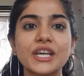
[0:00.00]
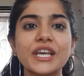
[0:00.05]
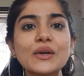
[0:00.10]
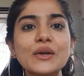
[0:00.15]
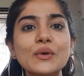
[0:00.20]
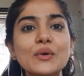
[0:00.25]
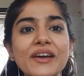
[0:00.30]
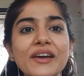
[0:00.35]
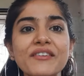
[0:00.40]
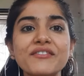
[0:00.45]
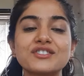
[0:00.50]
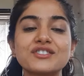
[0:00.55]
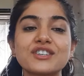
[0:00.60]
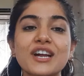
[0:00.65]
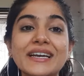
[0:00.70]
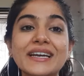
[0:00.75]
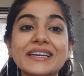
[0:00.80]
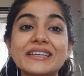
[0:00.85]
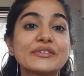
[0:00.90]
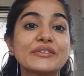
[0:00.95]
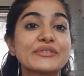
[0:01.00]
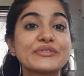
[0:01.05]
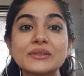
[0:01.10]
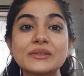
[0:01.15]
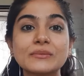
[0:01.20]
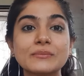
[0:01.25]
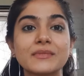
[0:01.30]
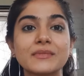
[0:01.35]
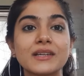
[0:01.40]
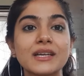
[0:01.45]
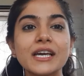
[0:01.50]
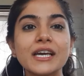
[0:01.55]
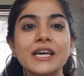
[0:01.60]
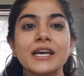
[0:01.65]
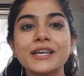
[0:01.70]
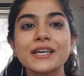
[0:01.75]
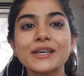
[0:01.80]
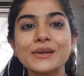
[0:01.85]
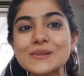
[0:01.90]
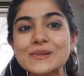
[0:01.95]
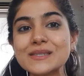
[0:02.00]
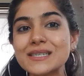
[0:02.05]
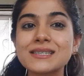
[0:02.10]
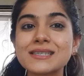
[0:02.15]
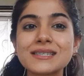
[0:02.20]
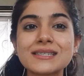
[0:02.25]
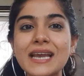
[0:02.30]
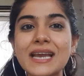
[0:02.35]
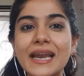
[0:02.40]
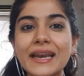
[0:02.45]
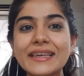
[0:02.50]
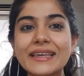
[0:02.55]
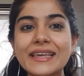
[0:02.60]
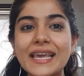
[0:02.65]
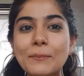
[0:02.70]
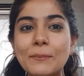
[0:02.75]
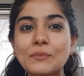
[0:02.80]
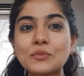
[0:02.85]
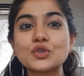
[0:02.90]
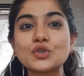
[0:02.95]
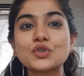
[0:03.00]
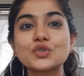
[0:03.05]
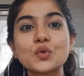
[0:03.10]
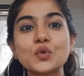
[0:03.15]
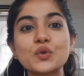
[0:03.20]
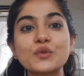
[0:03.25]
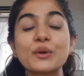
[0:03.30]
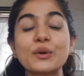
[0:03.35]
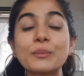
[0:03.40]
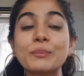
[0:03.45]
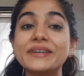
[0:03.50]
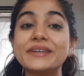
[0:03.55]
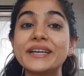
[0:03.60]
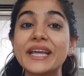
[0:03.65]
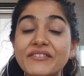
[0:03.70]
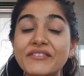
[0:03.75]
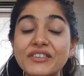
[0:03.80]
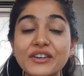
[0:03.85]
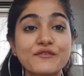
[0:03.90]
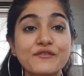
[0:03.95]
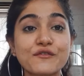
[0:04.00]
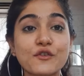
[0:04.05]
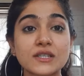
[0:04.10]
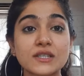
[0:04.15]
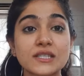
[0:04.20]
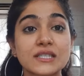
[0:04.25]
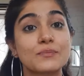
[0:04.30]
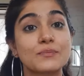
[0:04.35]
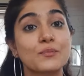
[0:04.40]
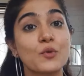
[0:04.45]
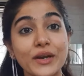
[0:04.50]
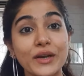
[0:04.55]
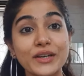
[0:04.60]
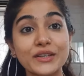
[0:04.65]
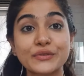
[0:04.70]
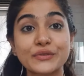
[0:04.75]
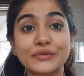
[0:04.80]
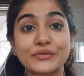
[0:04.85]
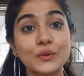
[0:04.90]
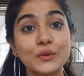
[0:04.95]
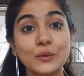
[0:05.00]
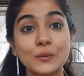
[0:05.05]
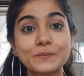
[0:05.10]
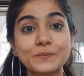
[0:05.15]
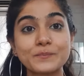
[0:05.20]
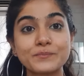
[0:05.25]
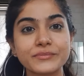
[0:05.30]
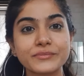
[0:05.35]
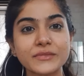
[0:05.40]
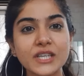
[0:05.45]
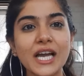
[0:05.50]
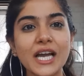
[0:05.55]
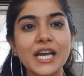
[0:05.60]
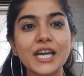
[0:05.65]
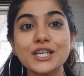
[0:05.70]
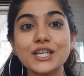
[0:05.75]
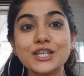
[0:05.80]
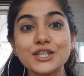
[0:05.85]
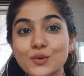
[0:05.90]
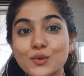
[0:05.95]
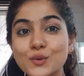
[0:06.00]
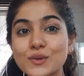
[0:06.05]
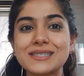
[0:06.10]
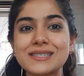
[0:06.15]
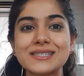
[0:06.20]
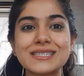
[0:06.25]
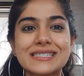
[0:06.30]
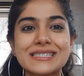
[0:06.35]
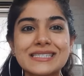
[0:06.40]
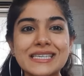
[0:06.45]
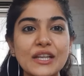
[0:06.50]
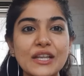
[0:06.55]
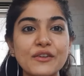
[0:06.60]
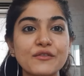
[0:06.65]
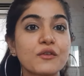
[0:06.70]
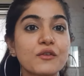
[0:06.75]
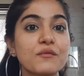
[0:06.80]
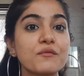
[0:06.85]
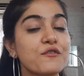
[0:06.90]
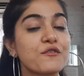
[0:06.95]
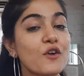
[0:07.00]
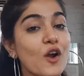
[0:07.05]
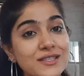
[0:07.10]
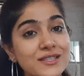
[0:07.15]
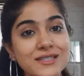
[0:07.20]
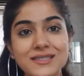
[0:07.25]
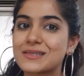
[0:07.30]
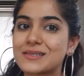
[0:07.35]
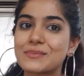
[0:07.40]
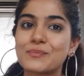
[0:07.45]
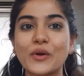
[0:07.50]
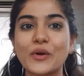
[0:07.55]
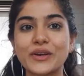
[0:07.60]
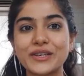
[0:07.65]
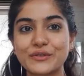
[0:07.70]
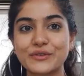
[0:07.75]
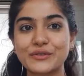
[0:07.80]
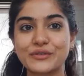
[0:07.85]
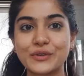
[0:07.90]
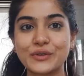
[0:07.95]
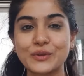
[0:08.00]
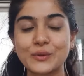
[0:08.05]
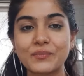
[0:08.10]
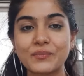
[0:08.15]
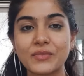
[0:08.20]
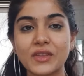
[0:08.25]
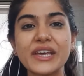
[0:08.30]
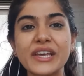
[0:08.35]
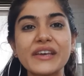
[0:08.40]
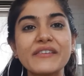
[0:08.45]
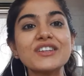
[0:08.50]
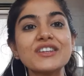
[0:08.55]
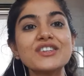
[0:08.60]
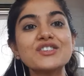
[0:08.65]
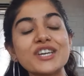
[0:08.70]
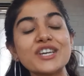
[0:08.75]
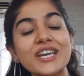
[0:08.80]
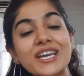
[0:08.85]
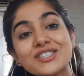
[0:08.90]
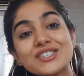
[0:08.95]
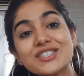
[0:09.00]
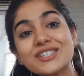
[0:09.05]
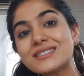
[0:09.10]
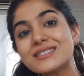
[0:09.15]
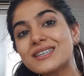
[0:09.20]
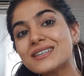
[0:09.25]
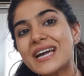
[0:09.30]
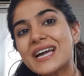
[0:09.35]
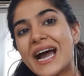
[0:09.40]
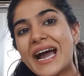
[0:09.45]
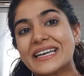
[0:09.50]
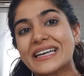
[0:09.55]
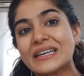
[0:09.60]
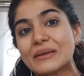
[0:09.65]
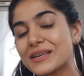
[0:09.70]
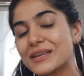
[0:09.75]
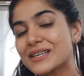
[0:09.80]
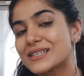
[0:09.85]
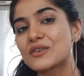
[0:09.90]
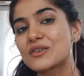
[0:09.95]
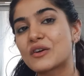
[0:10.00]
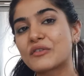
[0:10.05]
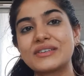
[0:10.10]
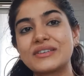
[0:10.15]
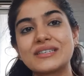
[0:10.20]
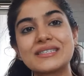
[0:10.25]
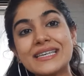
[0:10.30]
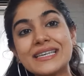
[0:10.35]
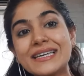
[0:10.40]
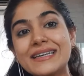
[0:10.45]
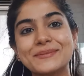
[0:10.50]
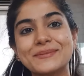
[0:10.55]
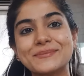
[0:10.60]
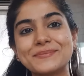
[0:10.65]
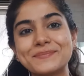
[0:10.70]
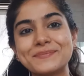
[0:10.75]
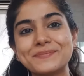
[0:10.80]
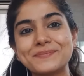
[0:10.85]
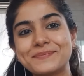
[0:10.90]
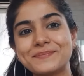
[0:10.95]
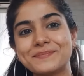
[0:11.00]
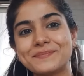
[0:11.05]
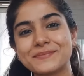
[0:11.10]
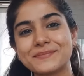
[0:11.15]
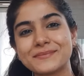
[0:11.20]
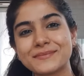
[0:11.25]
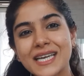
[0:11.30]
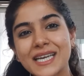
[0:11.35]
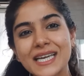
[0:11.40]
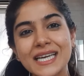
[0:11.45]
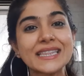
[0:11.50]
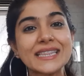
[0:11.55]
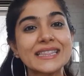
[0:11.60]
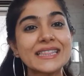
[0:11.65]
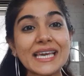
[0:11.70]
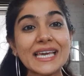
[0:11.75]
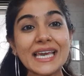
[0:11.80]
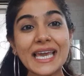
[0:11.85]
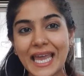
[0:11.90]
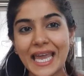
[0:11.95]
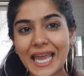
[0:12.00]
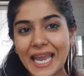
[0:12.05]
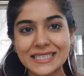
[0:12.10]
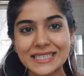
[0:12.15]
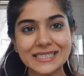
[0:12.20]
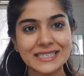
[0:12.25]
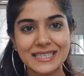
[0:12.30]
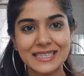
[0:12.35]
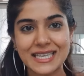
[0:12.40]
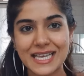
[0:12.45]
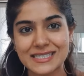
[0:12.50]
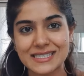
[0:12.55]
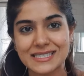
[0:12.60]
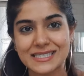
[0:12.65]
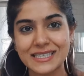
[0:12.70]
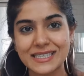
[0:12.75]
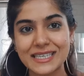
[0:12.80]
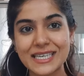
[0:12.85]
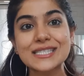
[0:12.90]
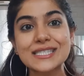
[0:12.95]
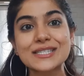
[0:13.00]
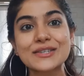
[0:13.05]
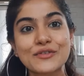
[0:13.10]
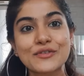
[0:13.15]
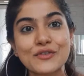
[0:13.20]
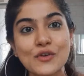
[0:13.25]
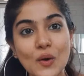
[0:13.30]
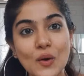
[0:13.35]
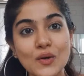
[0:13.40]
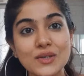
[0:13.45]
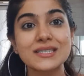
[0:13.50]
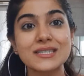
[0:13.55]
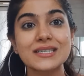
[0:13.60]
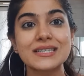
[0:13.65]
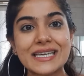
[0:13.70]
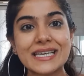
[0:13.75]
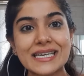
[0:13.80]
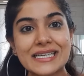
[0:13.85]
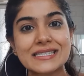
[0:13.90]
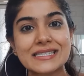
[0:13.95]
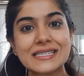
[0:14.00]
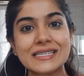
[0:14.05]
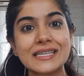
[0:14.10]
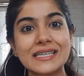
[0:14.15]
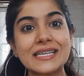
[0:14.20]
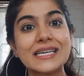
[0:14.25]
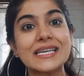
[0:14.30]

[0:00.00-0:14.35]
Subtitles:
he could have tried in the film. He uses a Steadicam to shoot from David Frost's point of view. He shoots the scene from Frost's point of view, which changes the dynamics of the scene. The eighth lesson is Frost Nixon,